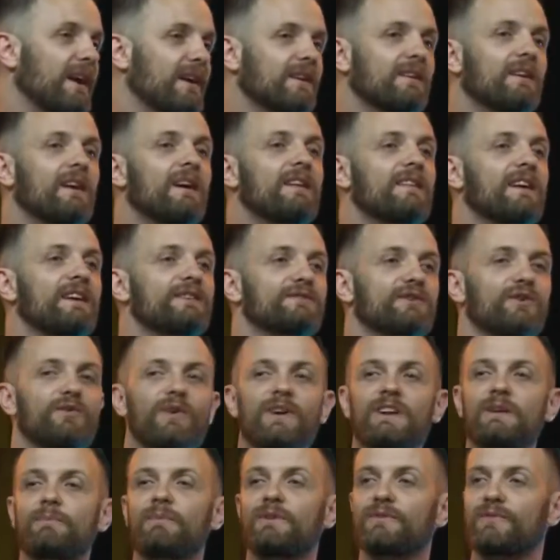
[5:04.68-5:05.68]
pain that he's
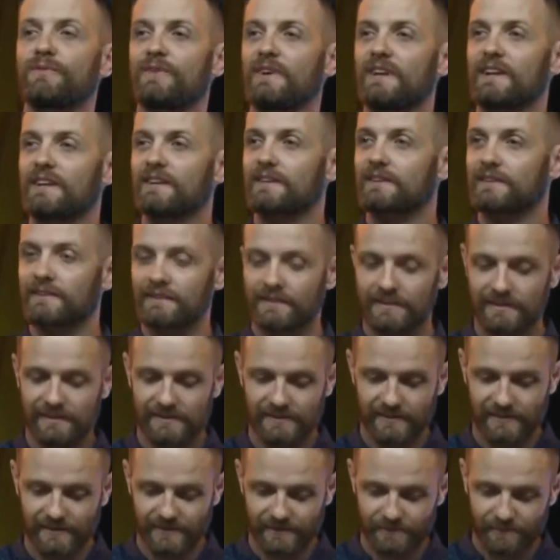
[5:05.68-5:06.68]
already been feeling.
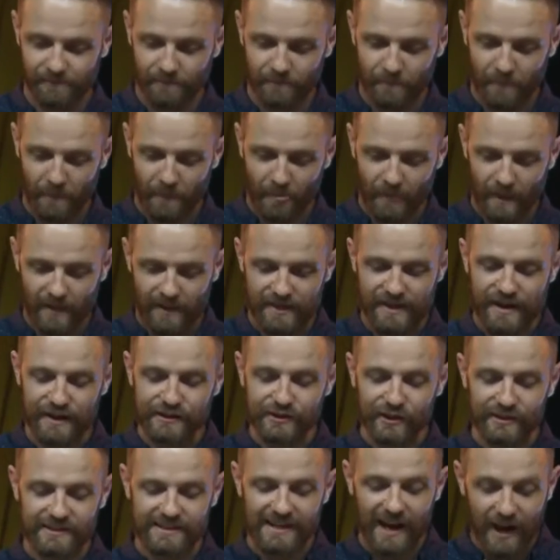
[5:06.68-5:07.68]

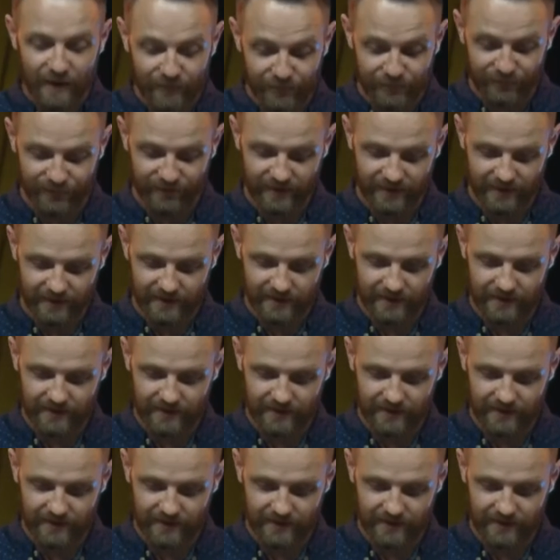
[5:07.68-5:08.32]
Things are tough.